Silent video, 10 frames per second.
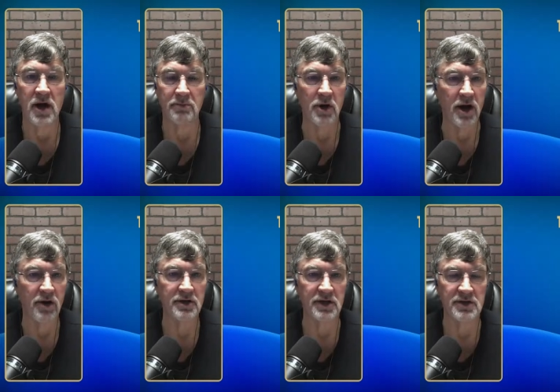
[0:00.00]
You want
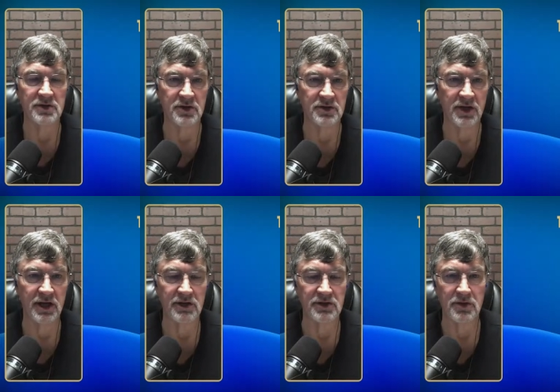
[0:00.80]
to prioritize
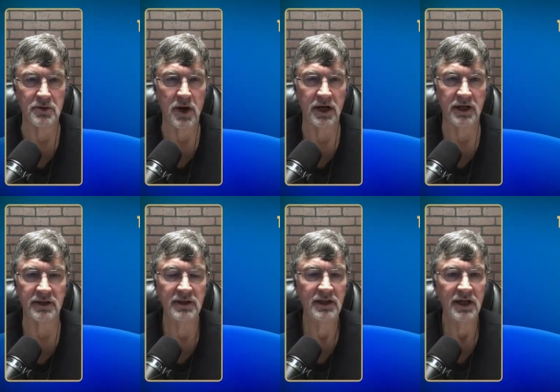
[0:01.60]
these things, and you
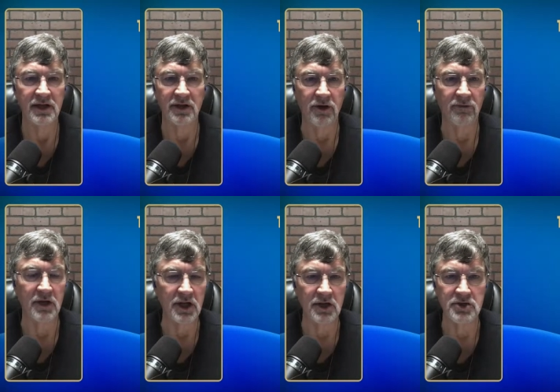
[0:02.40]
want to,
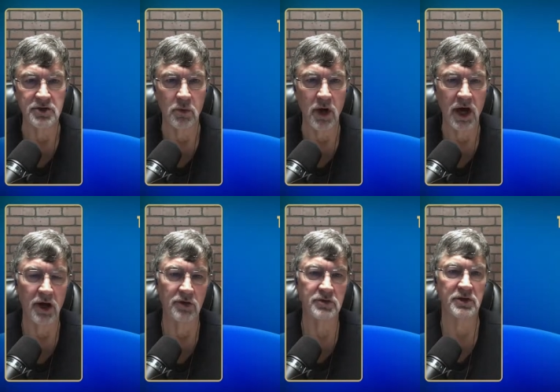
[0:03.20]
if you need 2
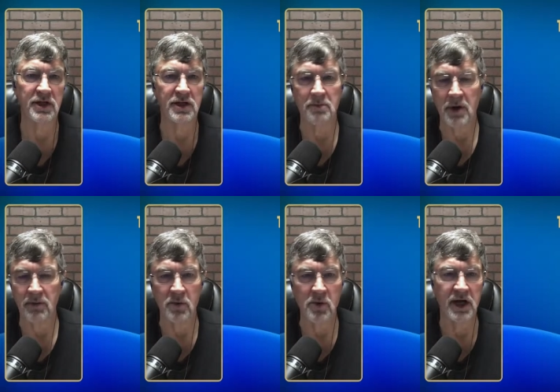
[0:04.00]
wells, then
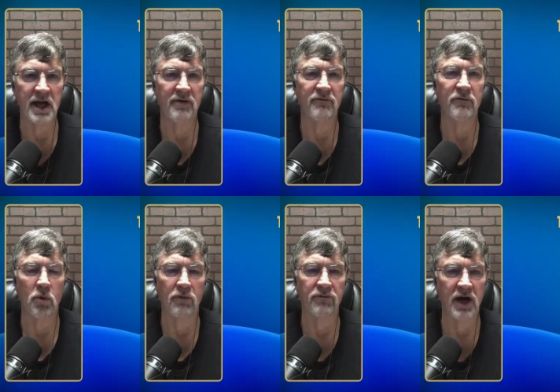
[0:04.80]
you probably want to
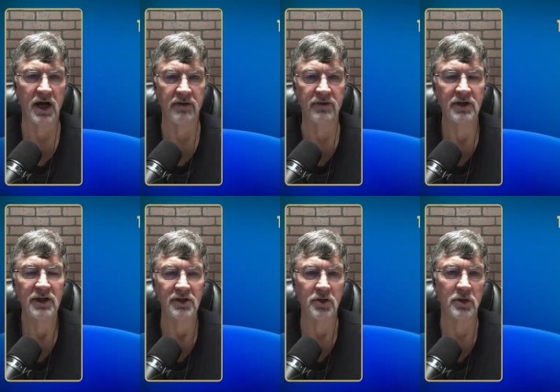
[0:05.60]
have 4 or
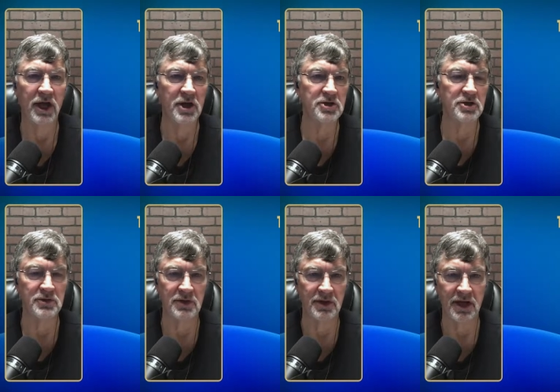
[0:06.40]
5
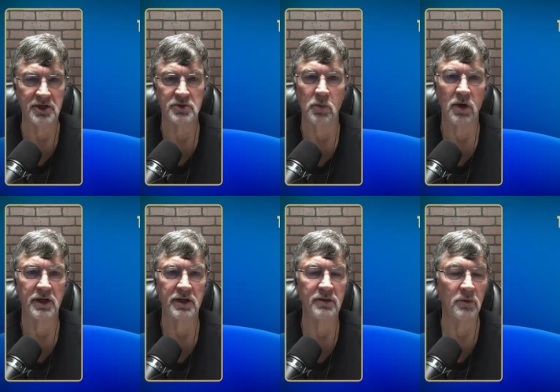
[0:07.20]
locations in
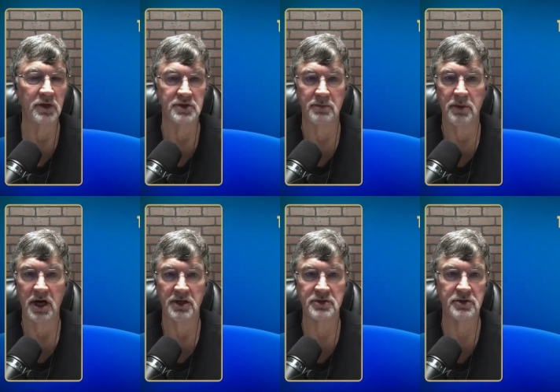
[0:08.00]
case one
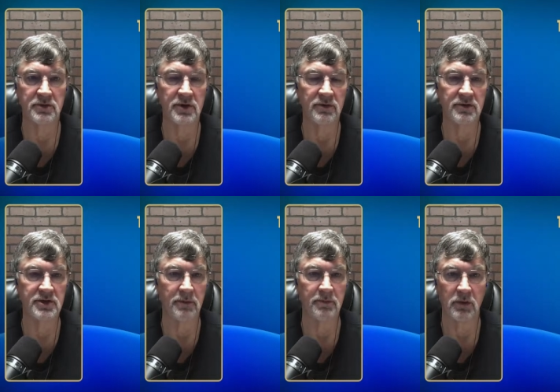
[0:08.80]
is a bust
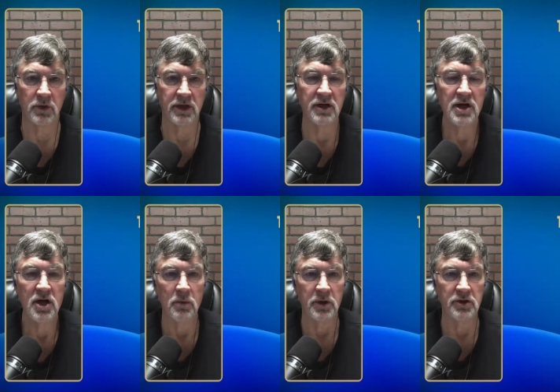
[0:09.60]
or something.
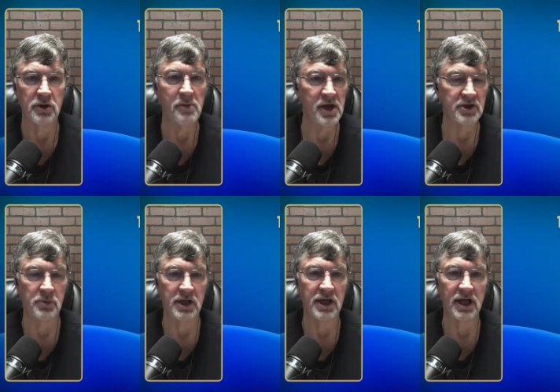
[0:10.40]
We do the
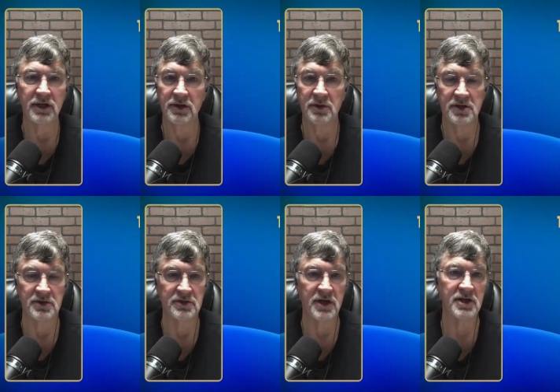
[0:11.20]
best we can to
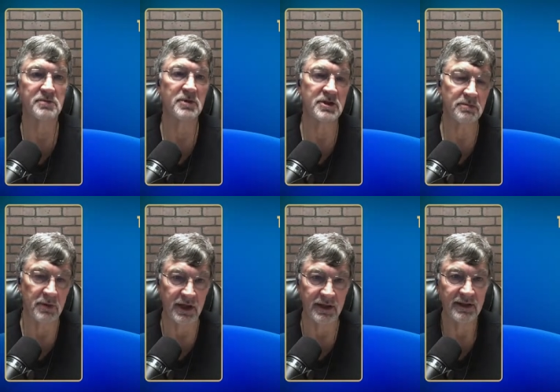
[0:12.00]
do these
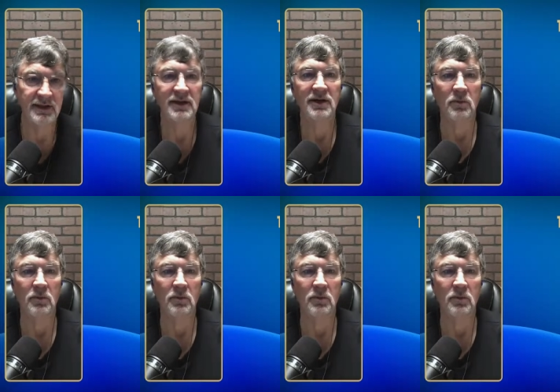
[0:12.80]
assessments, but